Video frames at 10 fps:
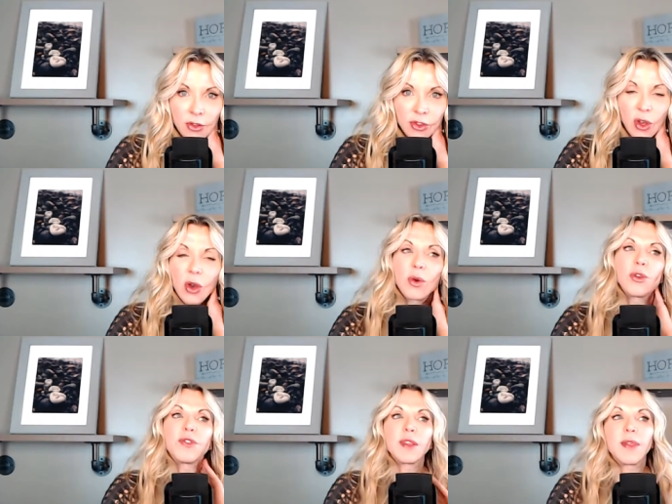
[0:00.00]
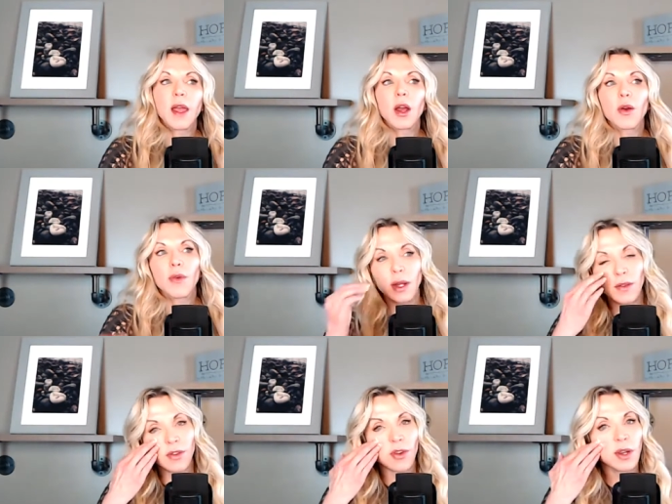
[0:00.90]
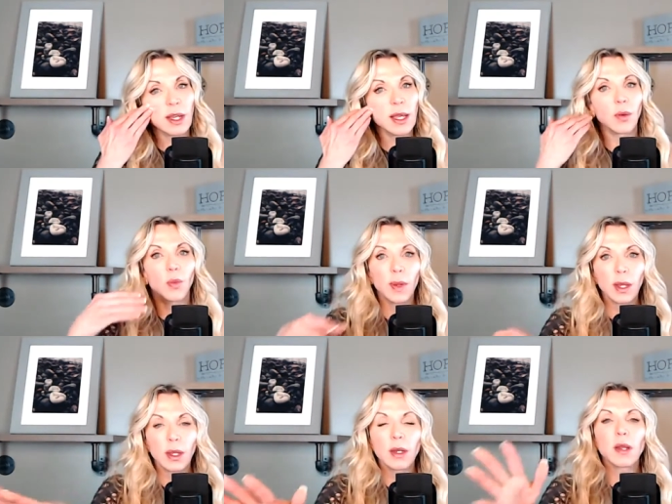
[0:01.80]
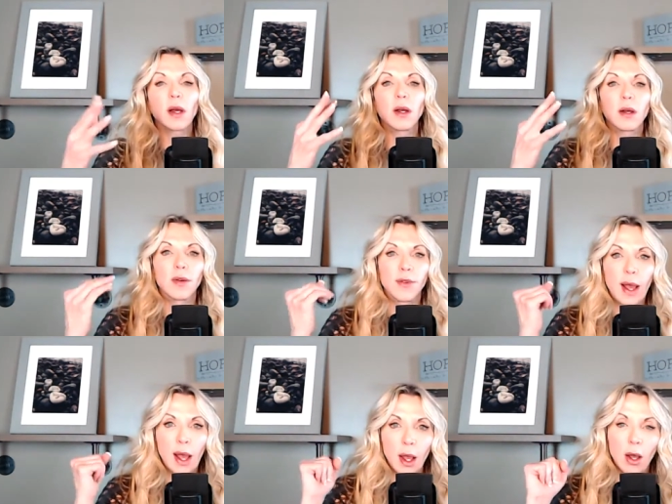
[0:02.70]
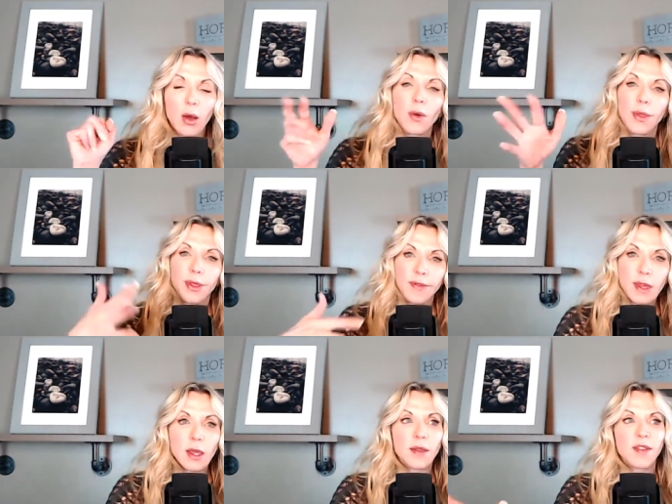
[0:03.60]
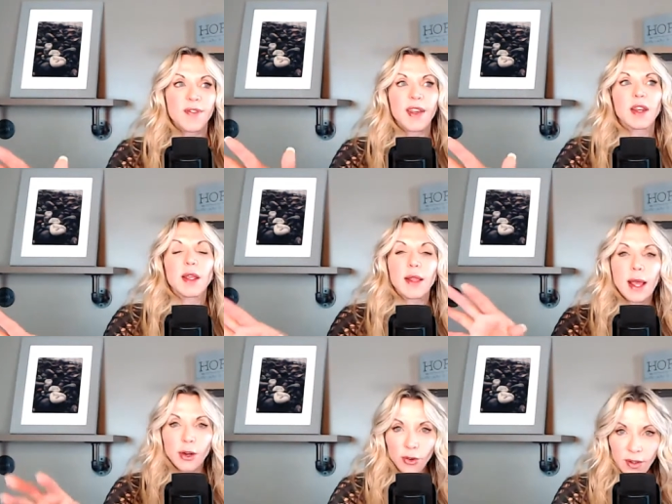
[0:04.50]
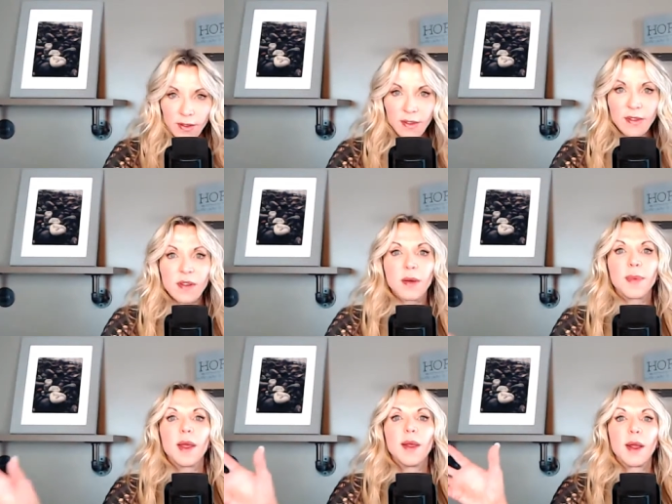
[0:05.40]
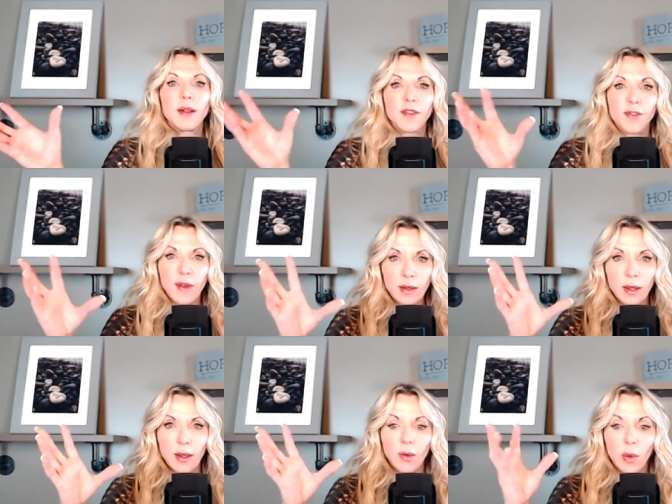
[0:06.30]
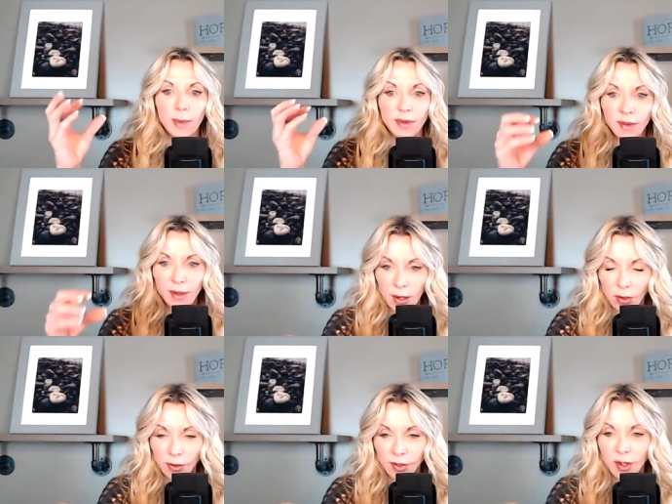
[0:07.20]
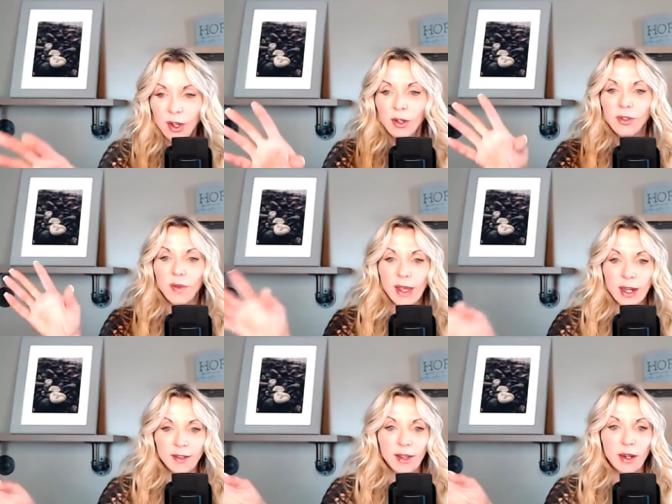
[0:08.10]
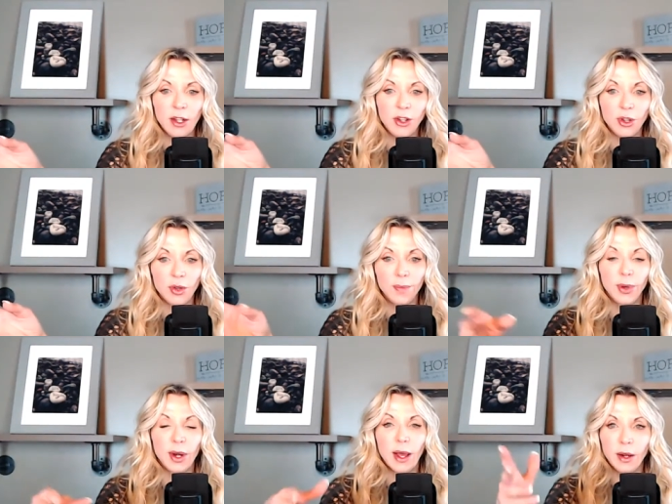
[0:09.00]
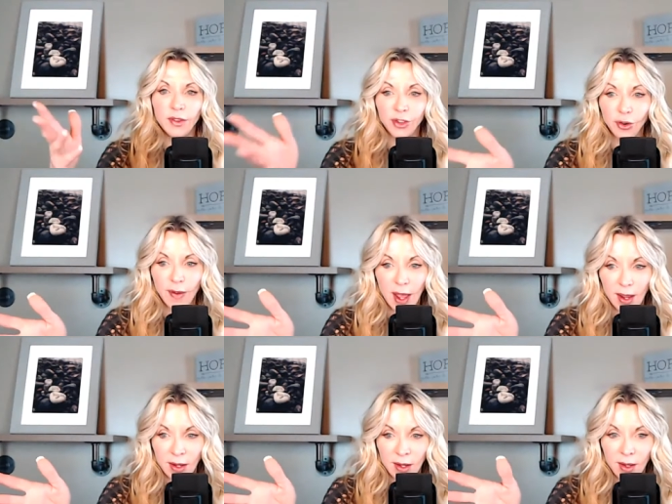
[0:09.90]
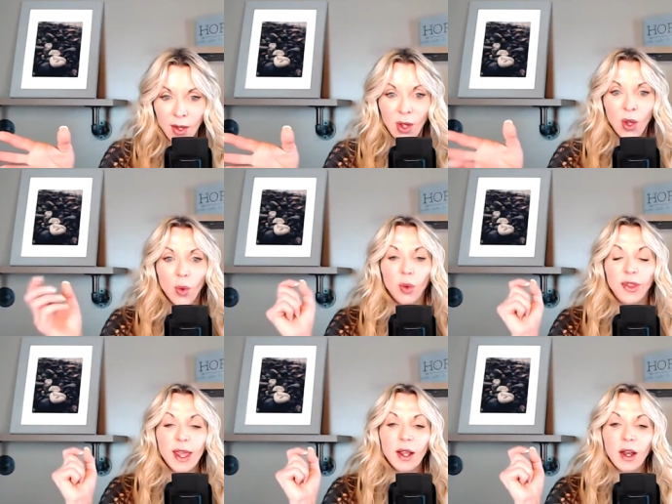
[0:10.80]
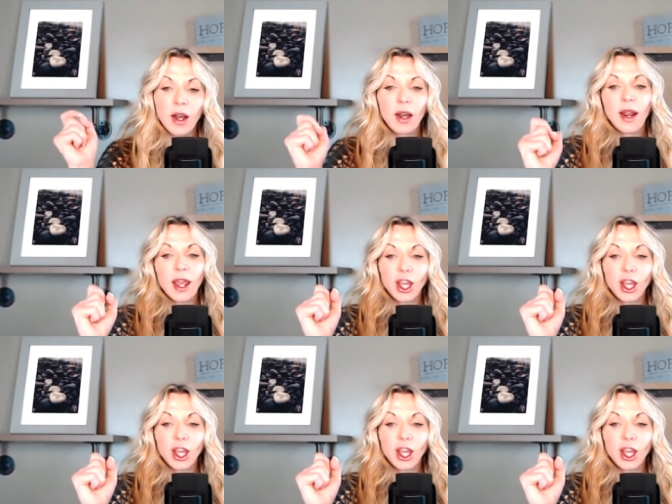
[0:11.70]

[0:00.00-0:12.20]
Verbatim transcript: So you see, they already started getting wind of how the V is affecting the endocrine system and is affecting women's cycles. So they decided to do put out a survey. Well, they got a